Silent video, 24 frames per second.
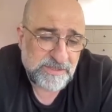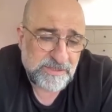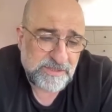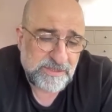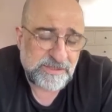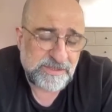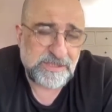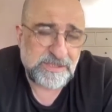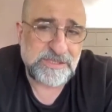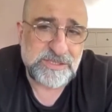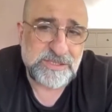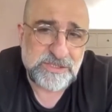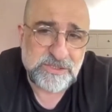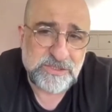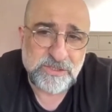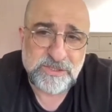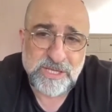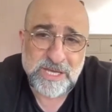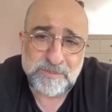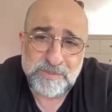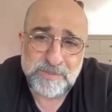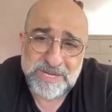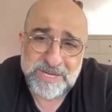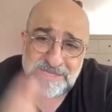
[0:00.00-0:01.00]
he stood
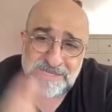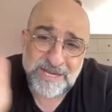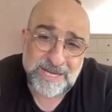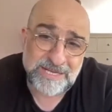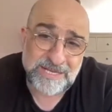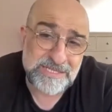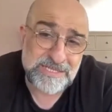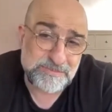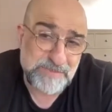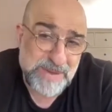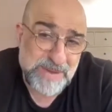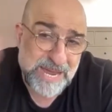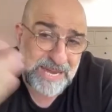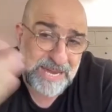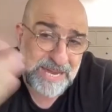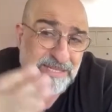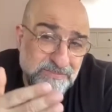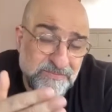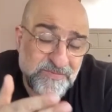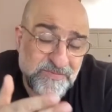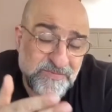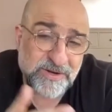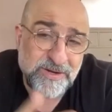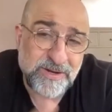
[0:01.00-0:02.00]
there. My dad smacked
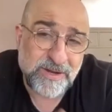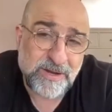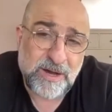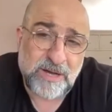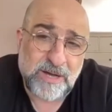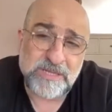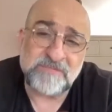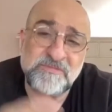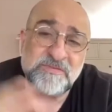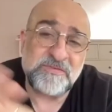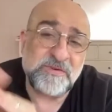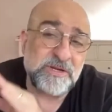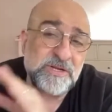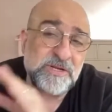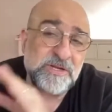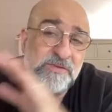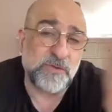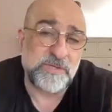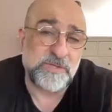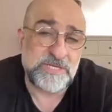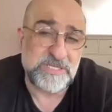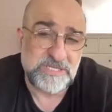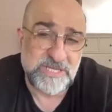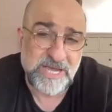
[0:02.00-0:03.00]
him very hard in front of
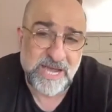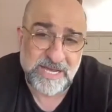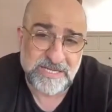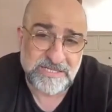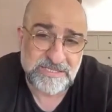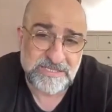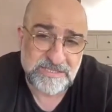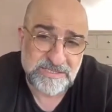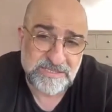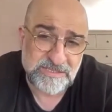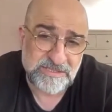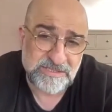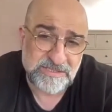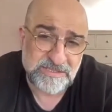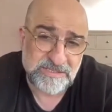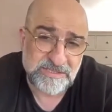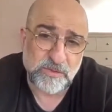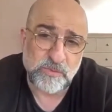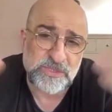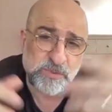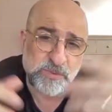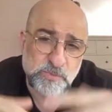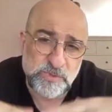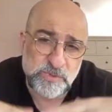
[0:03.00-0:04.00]
all these guests.
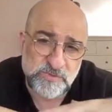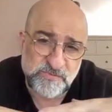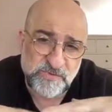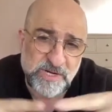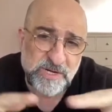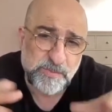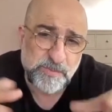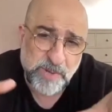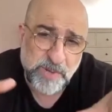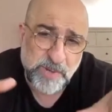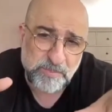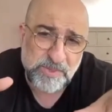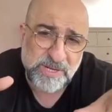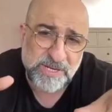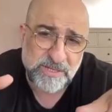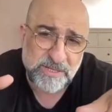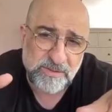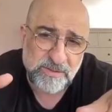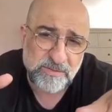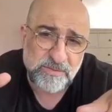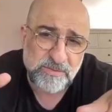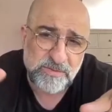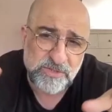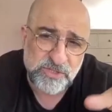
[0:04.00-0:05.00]
So it was very
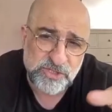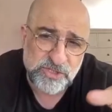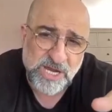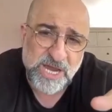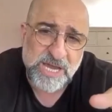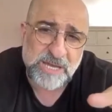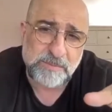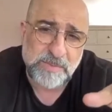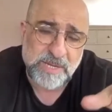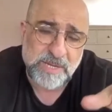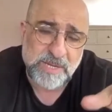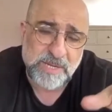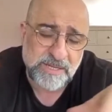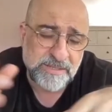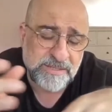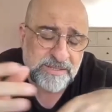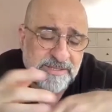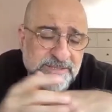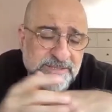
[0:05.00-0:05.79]
public shaming